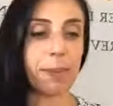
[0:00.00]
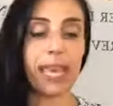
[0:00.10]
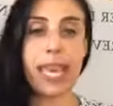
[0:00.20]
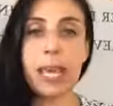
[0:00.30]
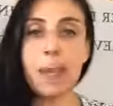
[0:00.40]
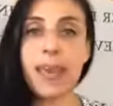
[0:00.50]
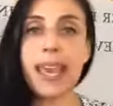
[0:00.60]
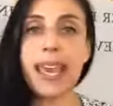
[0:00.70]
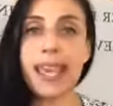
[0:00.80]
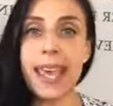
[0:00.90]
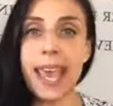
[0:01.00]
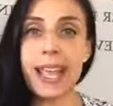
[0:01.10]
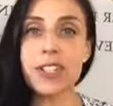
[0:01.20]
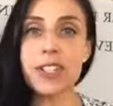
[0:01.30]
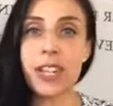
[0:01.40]
keeping
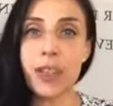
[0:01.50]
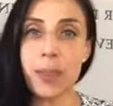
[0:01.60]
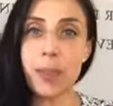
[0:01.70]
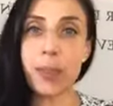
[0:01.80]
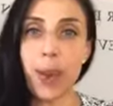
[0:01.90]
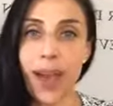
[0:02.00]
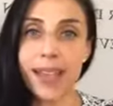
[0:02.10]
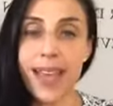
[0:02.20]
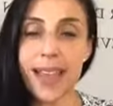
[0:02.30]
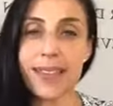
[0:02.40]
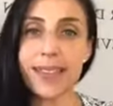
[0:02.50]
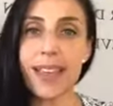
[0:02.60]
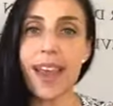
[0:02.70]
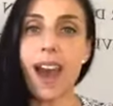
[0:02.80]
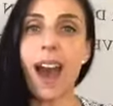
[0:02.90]
engaged in the process
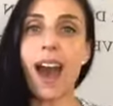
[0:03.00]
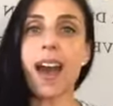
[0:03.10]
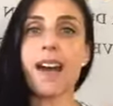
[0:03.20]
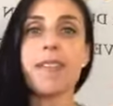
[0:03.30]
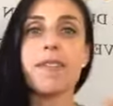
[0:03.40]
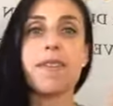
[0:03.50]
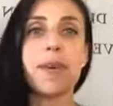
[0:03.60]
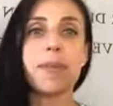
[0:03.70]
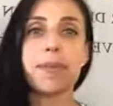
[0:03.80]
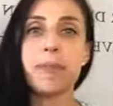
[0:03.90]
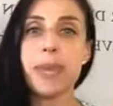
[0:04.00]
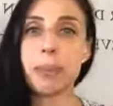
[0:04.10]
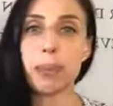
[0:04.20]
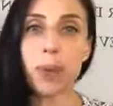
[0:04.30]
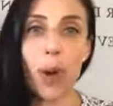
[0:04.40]
of being
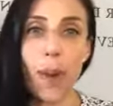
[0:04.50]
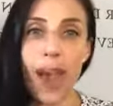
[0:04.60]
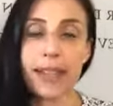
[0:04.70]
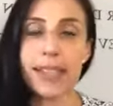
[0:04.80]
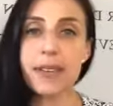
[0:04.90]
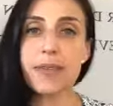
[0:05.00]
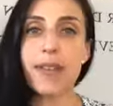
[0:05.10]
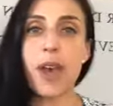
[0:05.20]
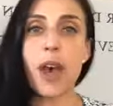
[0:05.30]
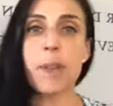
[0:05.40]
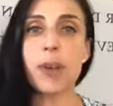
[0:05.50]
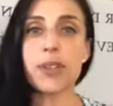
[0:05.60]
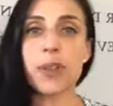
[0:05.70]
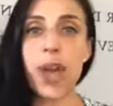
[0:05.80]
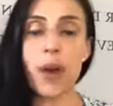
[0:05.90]
proactive
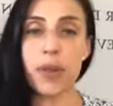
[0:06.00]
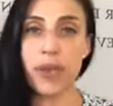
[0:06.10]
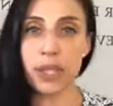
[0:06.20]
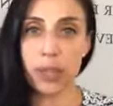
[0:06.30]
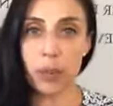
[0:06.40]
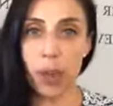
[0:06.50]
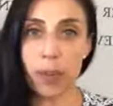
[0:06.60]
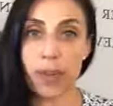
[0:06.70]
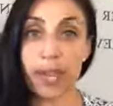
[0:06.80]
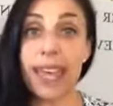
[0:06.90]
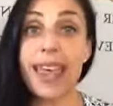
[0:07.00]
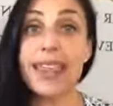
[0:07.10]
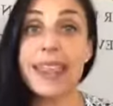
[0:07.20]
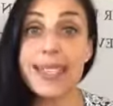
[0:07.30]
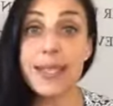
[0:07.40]
about your health and your well-being.
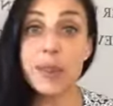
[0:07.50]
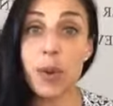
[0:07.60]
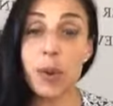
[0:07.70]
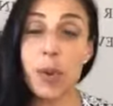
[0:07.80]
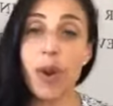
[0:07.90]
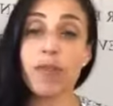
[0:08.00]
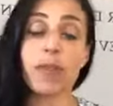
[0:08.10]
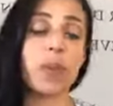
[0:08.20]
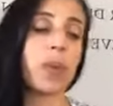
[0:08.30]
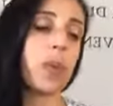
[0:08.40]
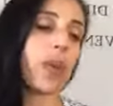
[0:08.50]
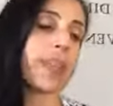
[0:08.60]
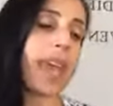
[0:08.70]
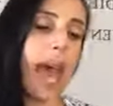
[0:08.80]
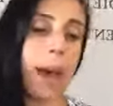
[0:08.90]
This is what we want for you. We want
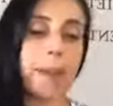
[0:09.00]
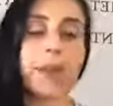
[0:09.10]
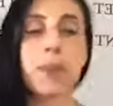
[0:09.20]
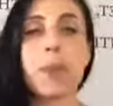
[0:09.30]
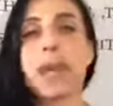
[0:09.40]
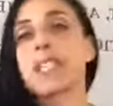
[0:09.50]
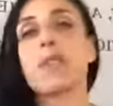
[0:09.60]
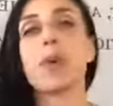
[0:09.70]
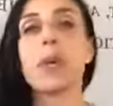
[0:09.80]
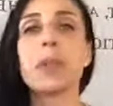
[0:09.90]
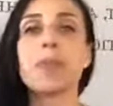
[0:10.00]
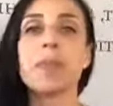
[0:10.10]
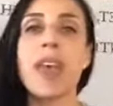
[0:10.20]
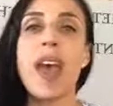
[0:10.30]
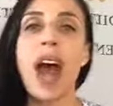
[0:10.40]
the absolute best for you.
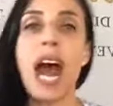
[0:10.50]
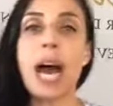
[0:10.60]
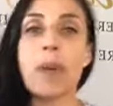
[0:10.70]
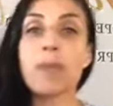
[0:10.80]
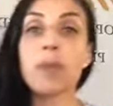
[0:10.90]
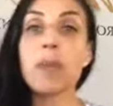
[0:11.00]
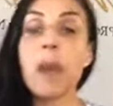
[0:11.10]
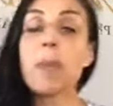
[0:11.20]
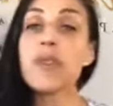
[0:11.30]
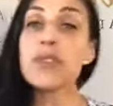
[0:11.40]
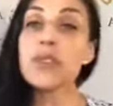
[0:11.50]
Remember the